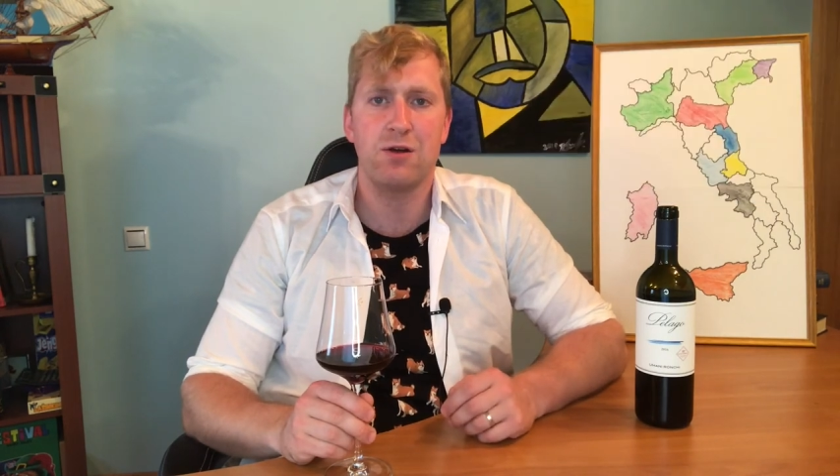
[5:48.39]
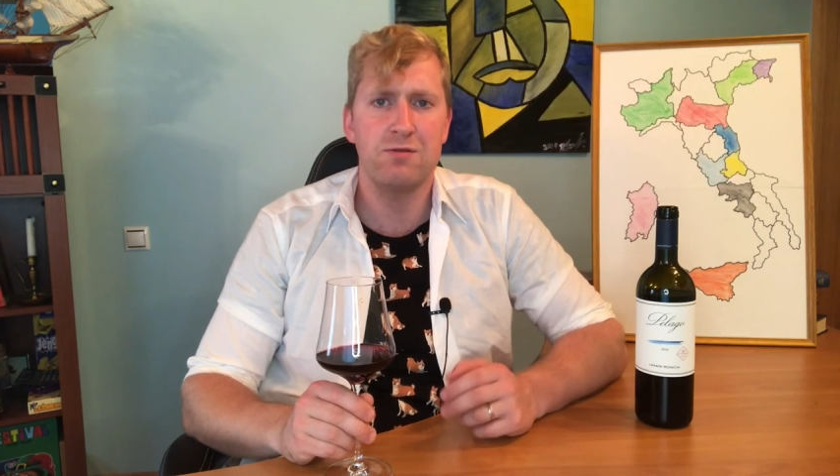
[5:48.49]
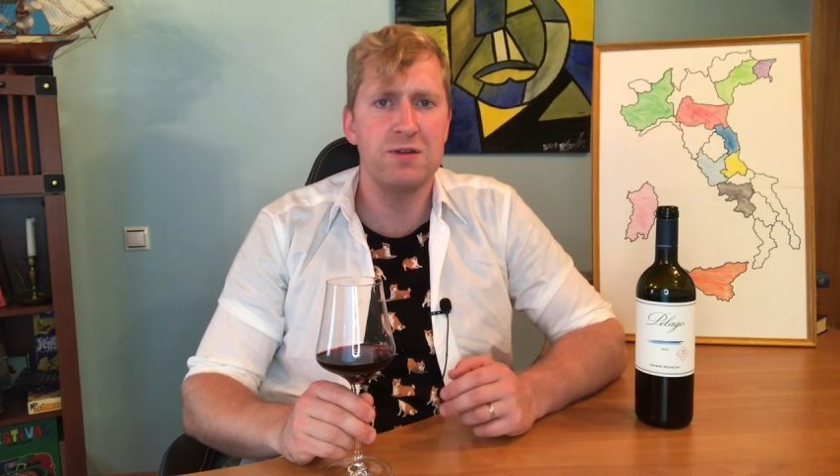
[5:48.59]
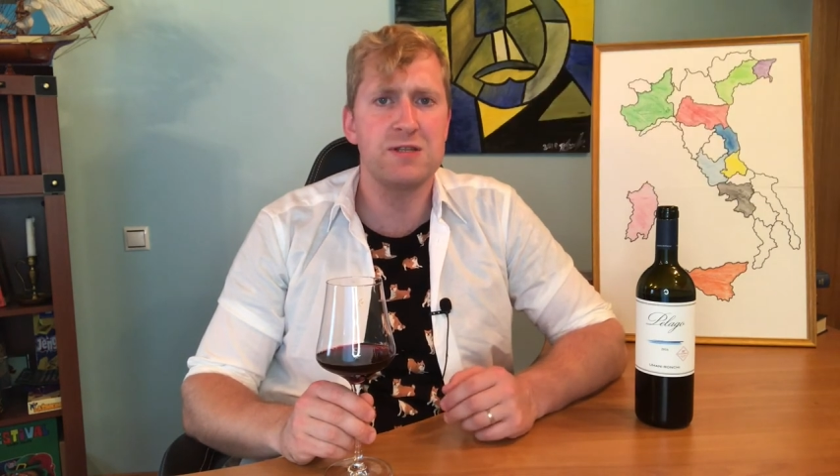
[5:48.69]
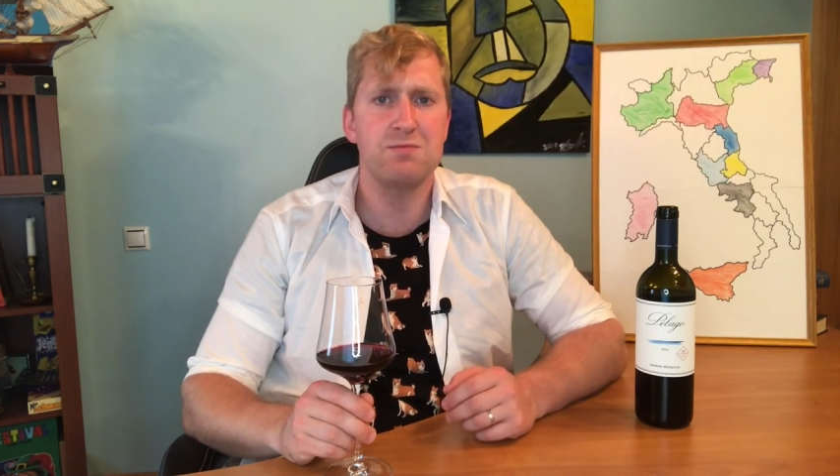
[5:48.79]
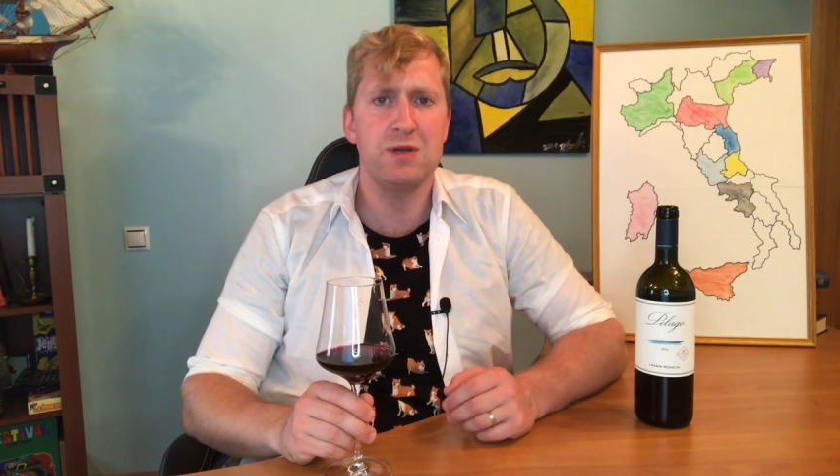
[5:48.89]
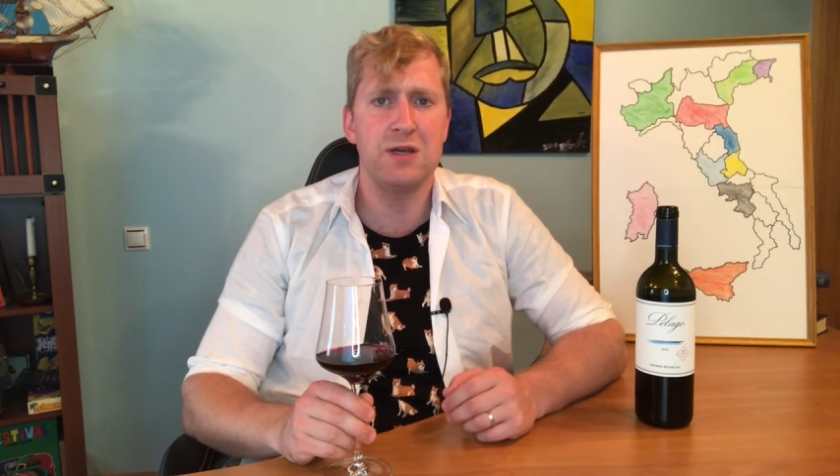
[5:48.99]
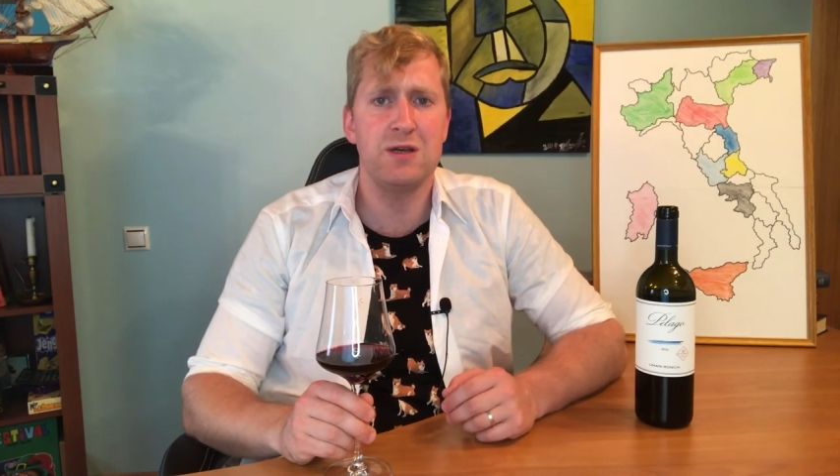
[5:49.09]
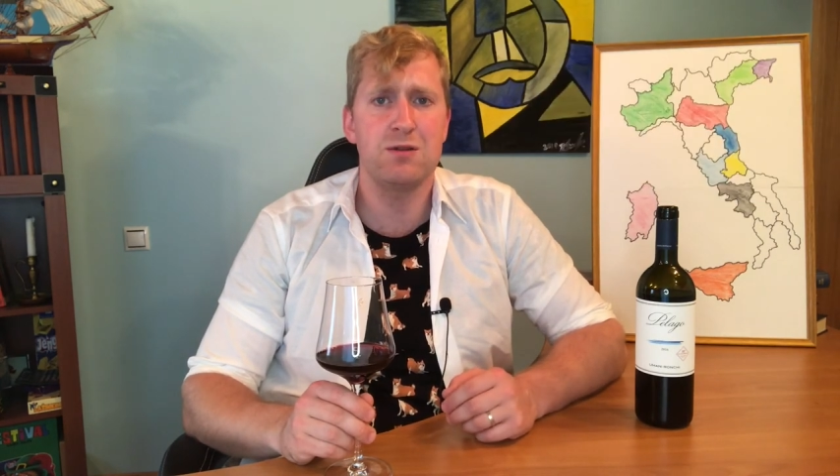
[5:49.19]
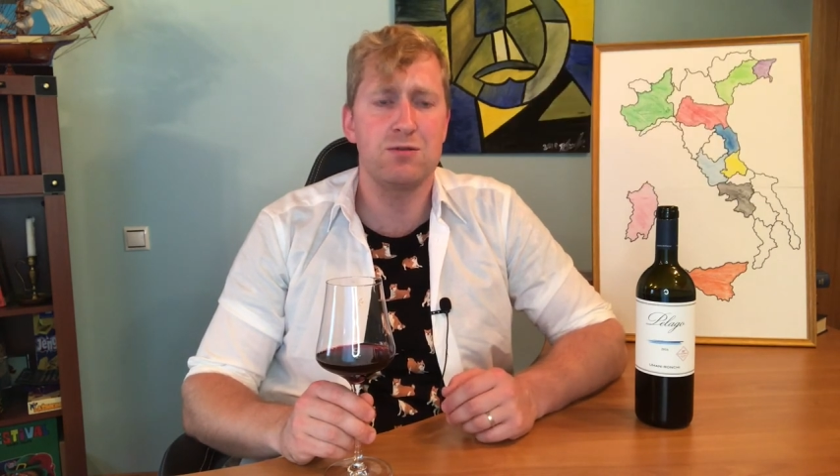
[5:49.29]
convinced
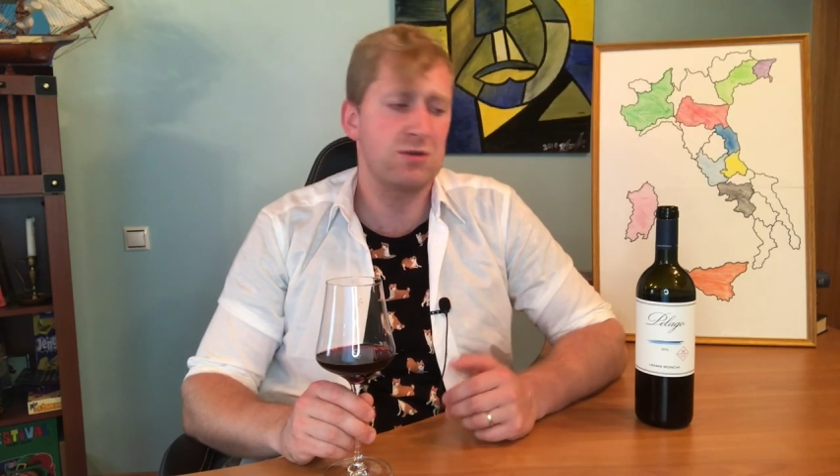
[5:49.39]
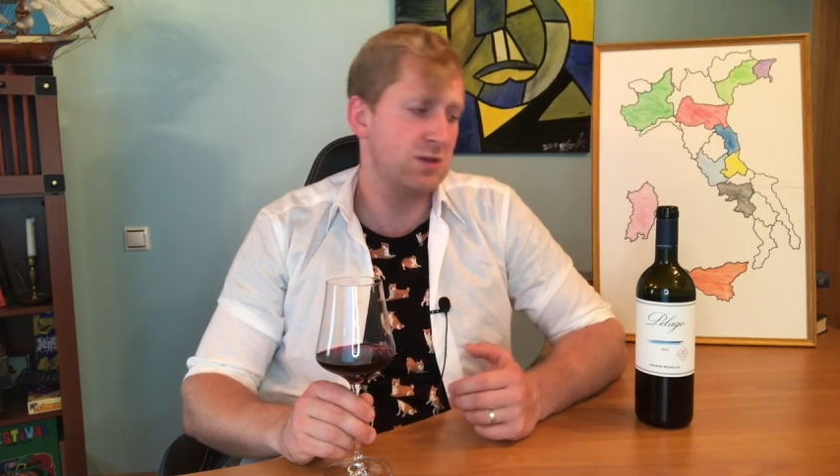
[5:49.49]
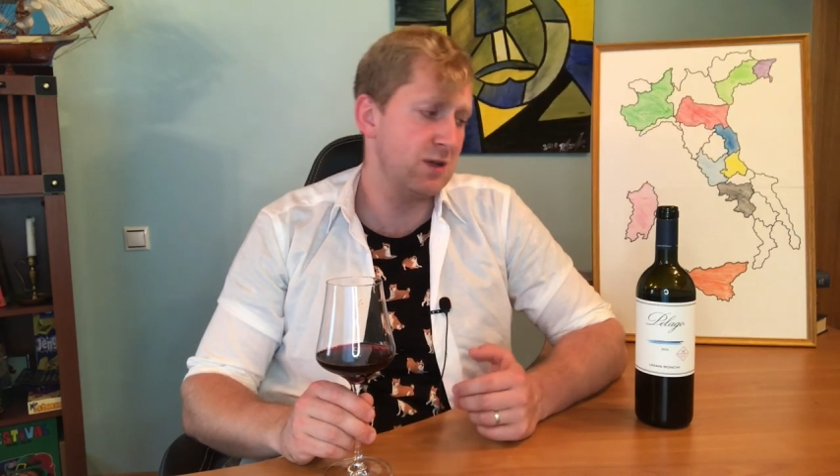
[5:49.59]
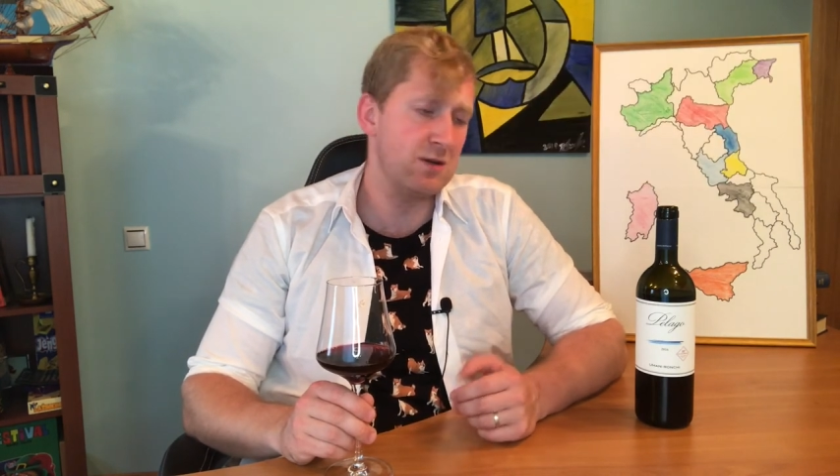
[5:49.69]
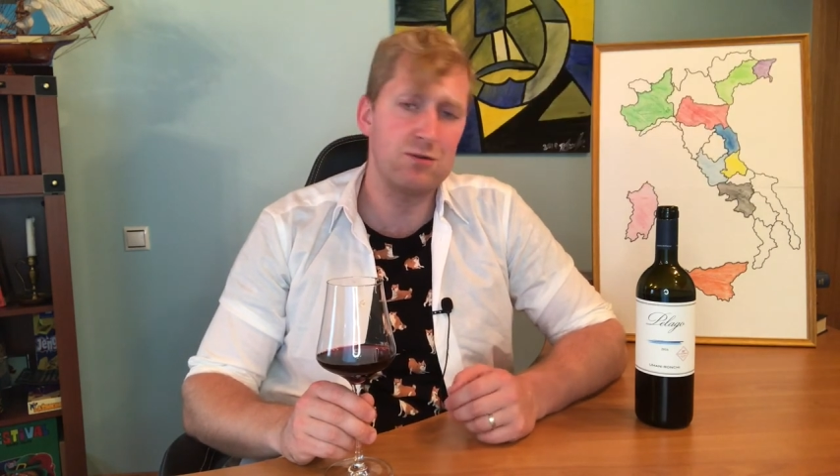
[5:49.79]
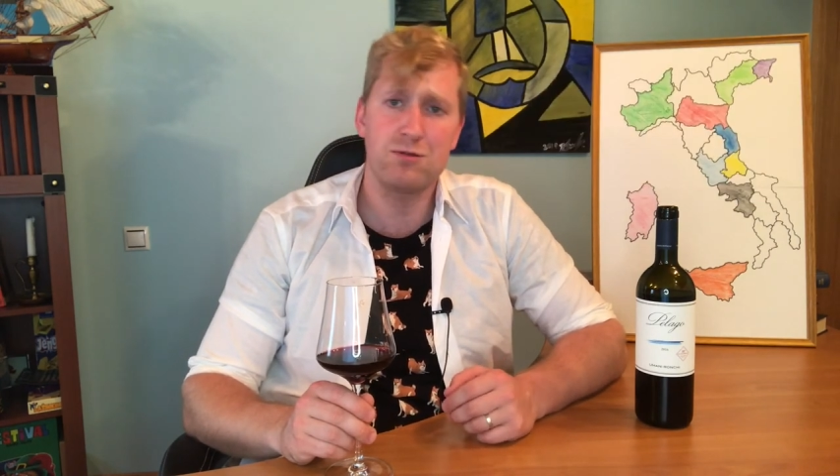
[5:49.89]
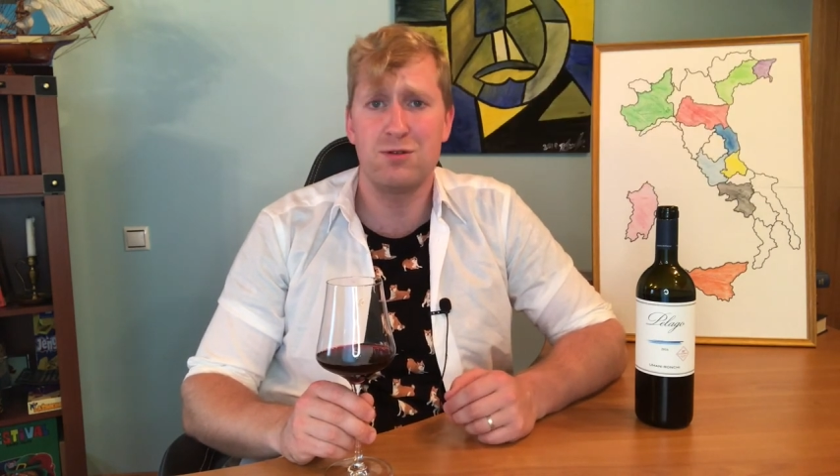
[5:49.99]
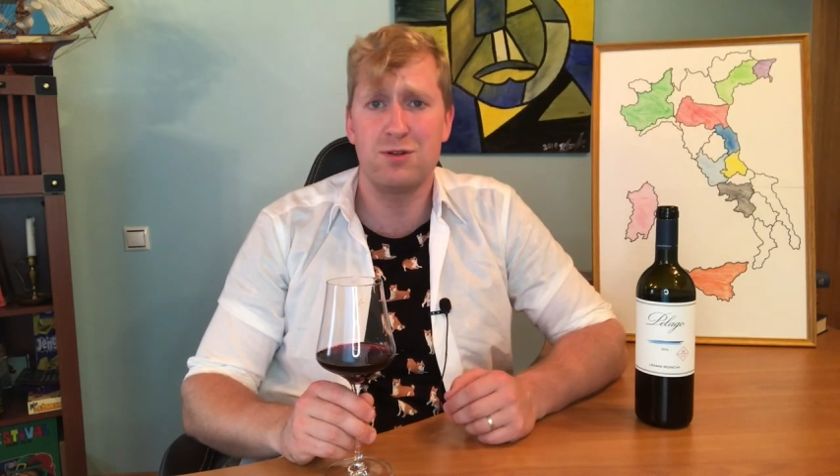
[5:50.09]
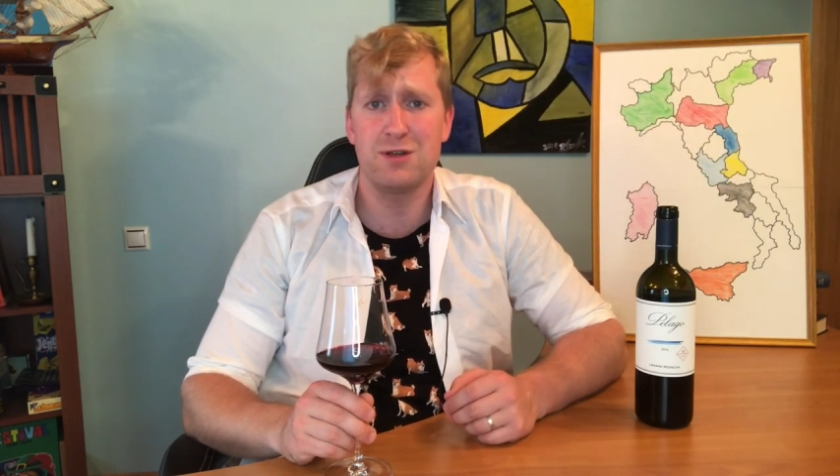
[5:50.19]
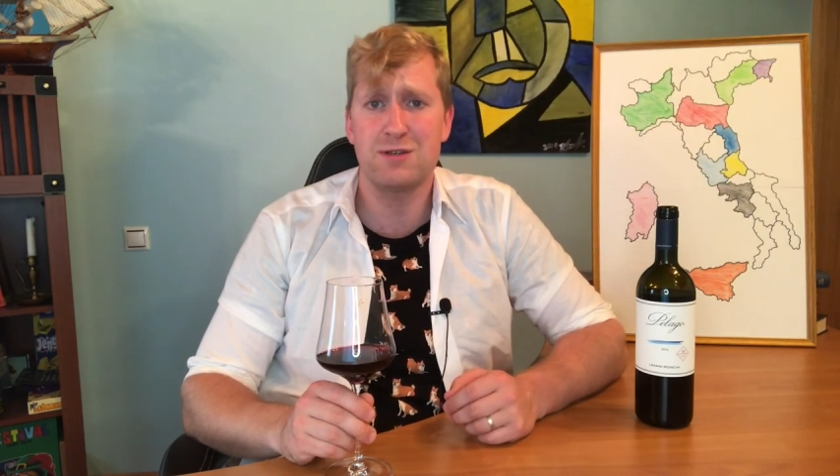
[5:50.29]
me to stick to
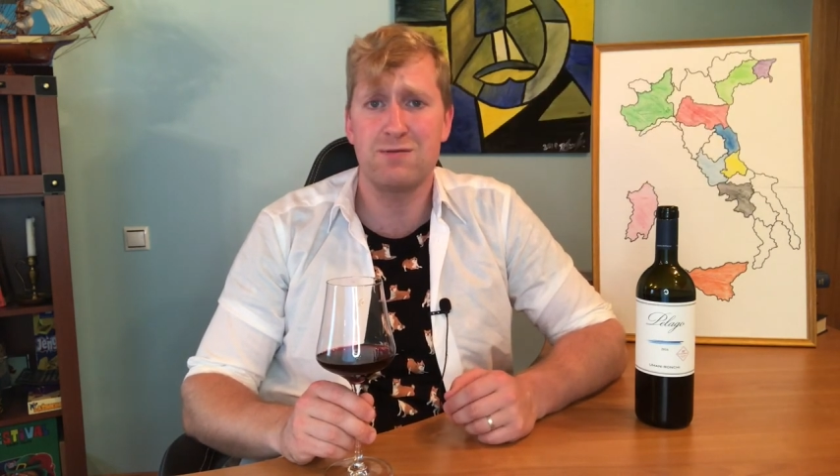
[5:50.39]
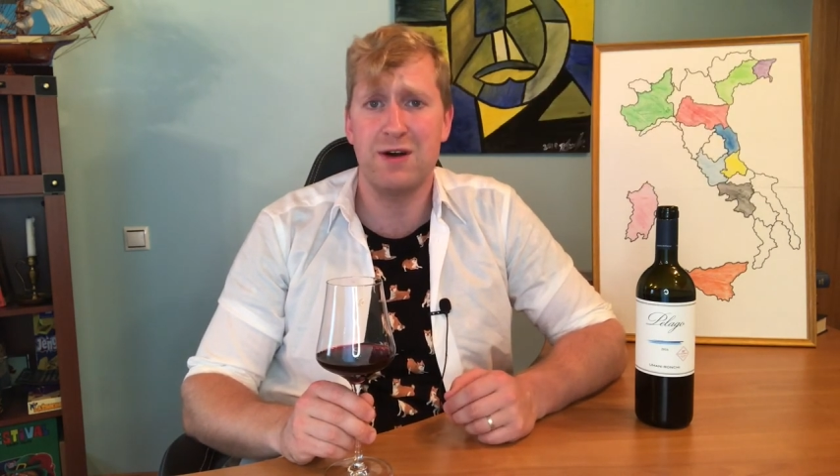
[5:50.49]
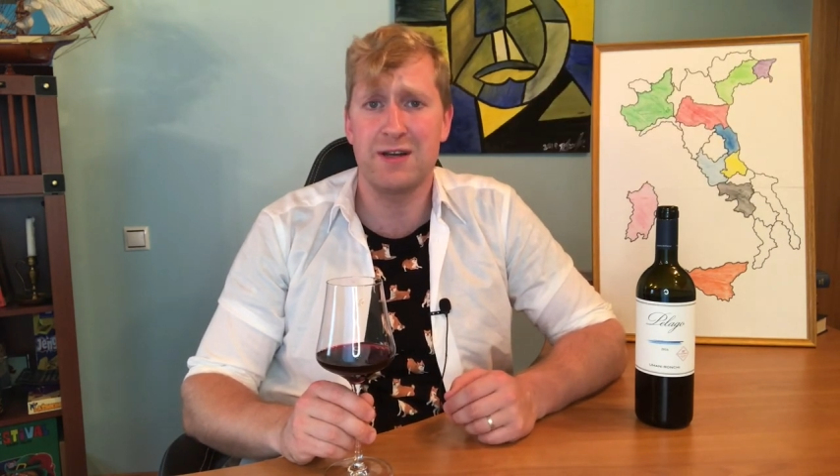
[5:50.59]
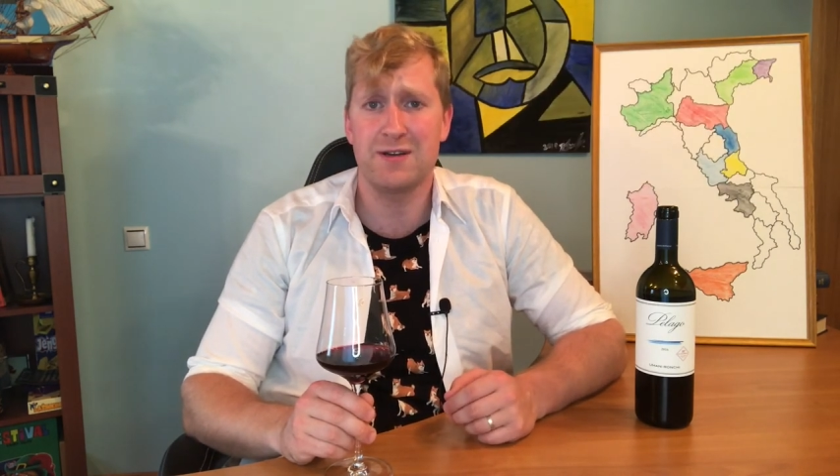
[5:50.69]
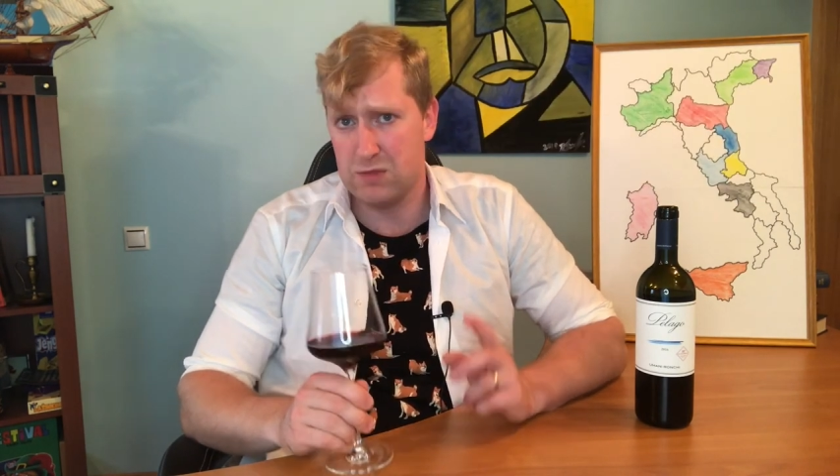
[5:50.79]
this wine.